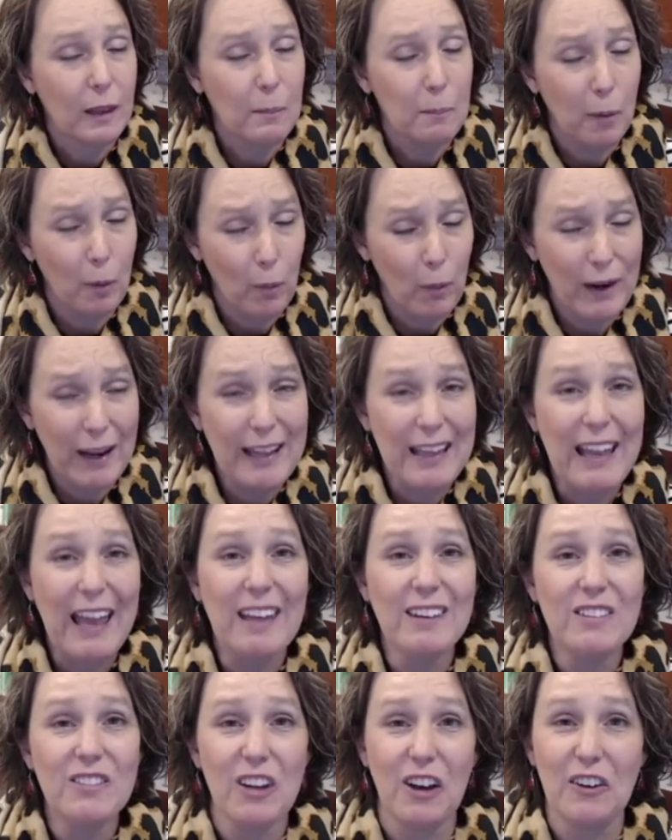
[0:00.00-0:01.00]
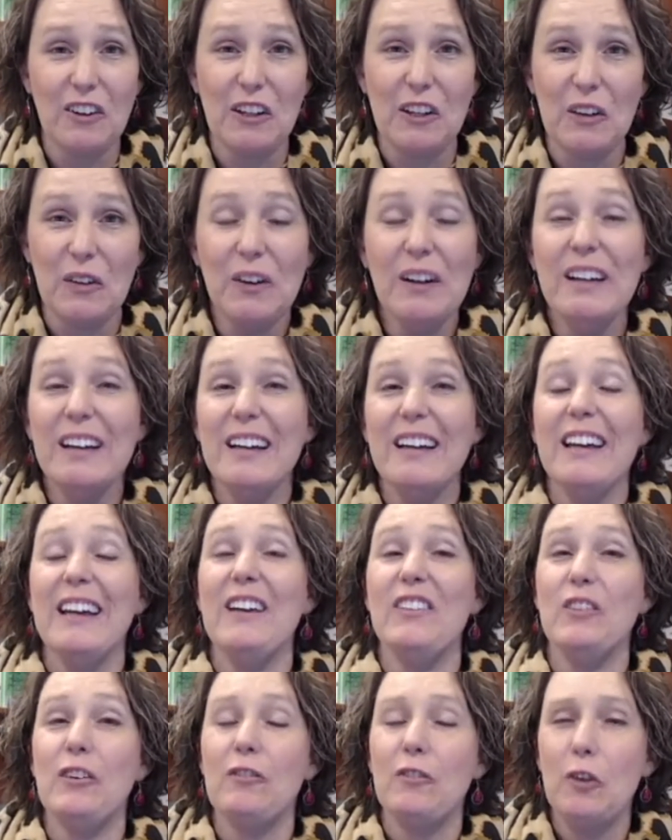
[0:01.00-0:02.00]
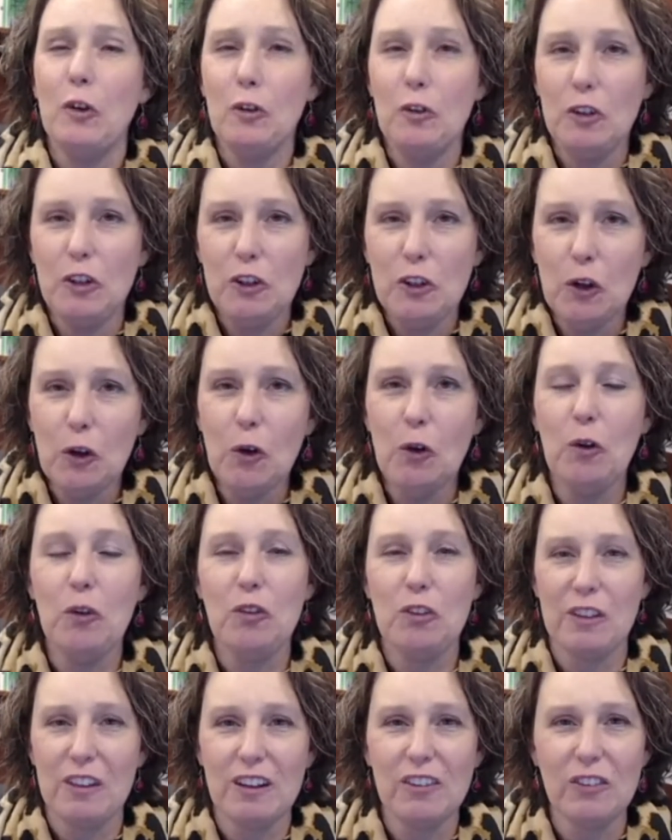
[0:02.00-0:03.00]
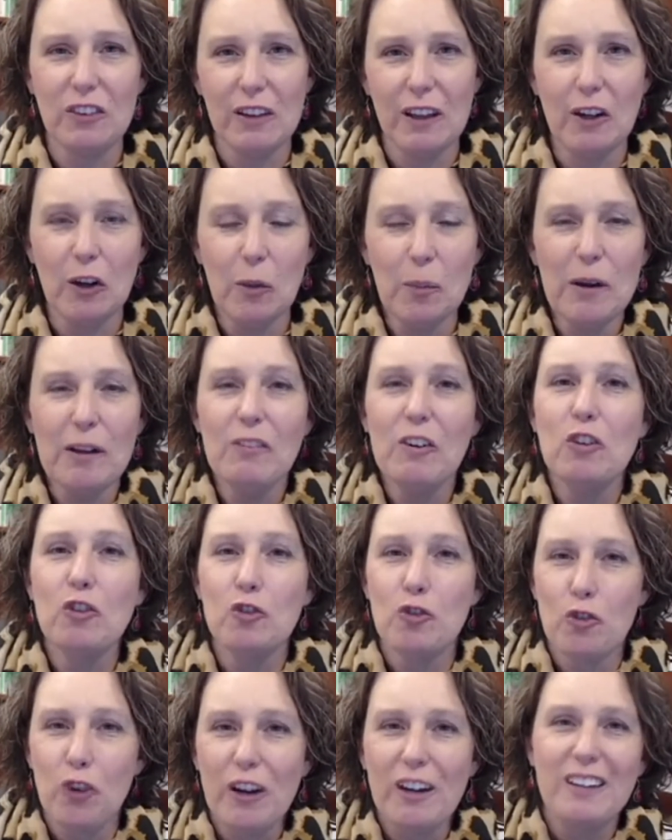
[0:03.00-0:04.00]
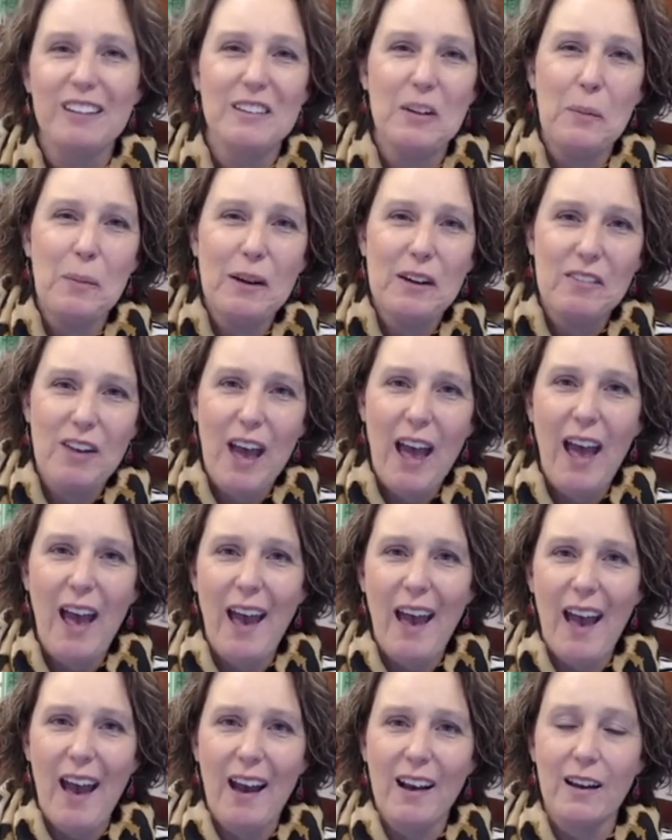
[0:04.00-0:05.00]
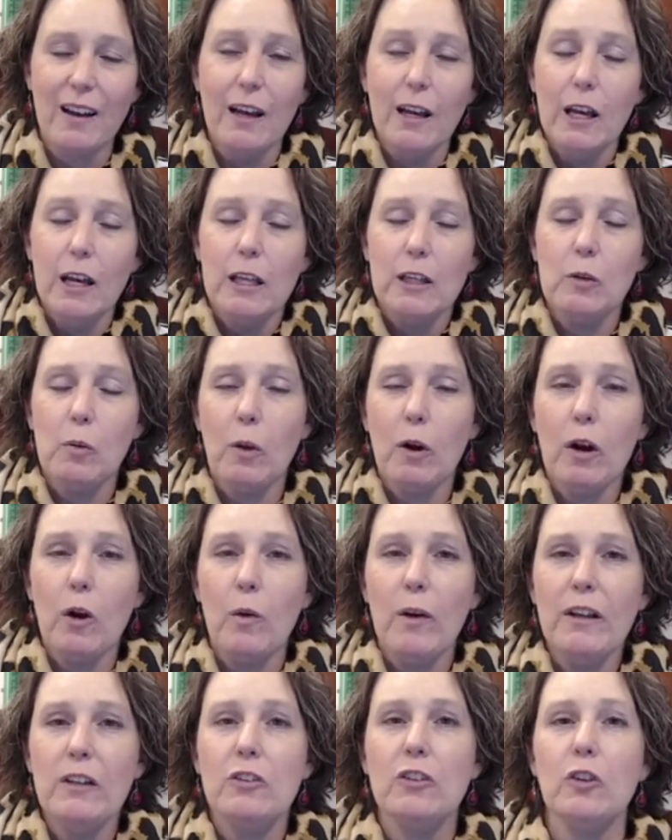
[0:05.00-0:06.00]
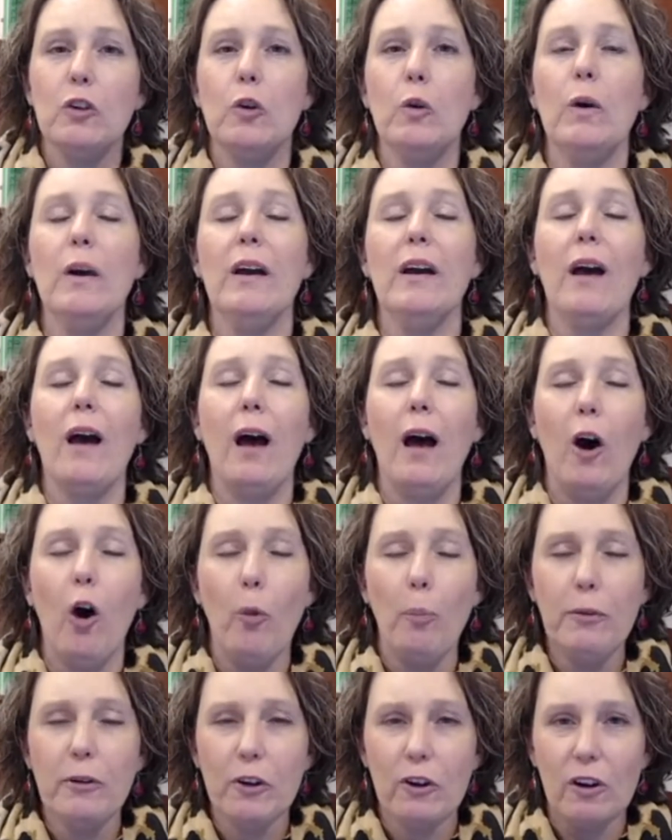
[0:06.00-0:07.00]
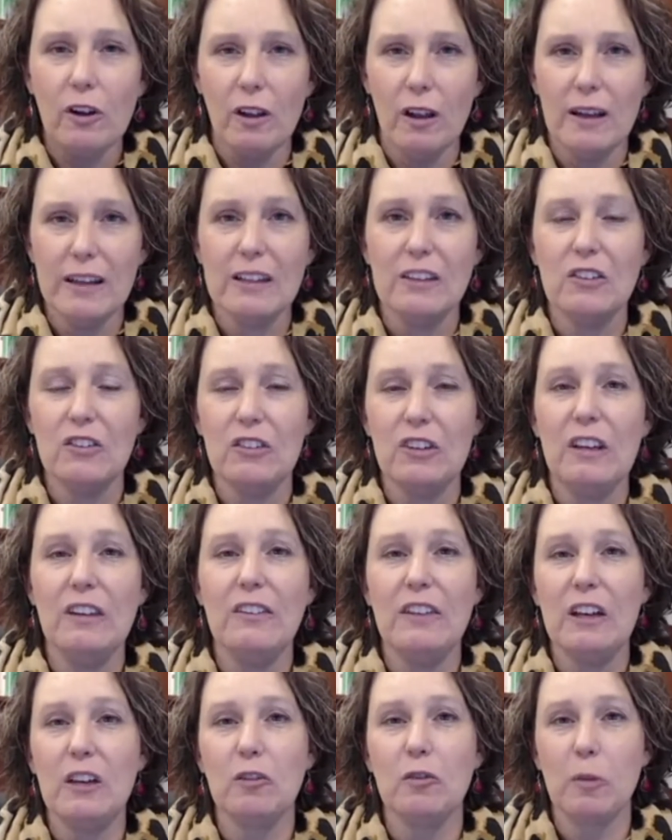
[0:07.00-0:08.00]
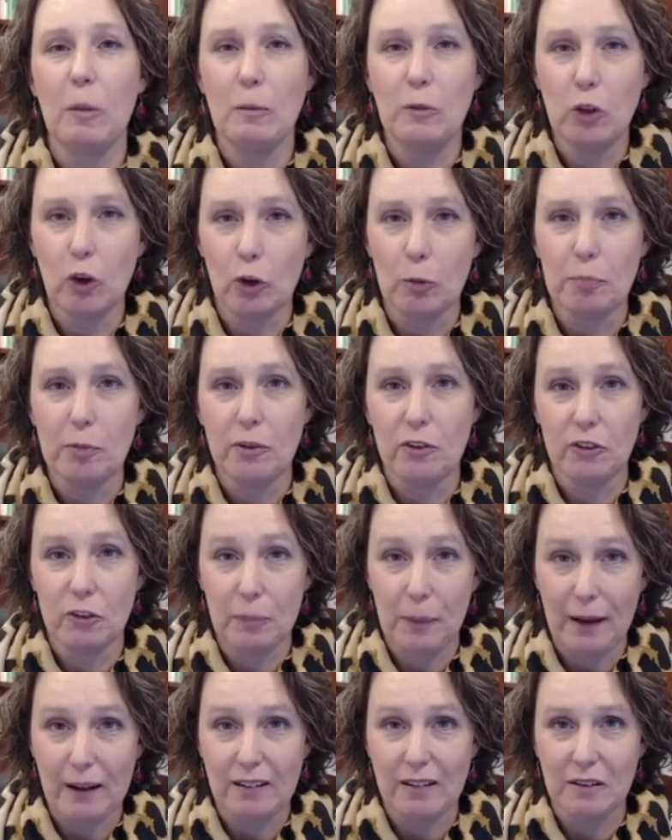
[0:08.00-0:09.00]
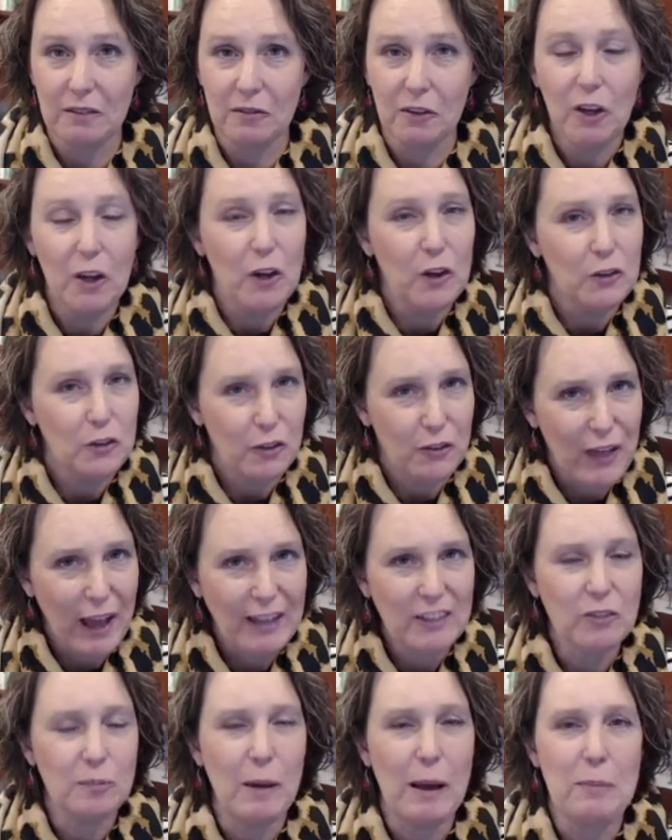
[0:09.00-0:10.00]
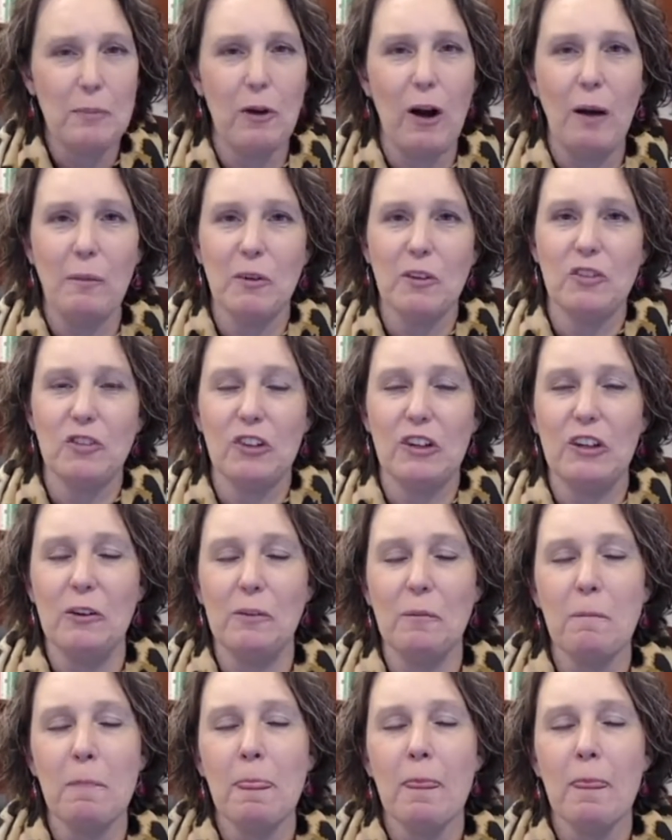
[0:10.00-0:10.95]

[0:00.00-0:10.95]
But what I can tell you is if you use this little bit of a trick, a little bit of a hack, you are going to help your clients see things from your perspective. So that's my promise to you.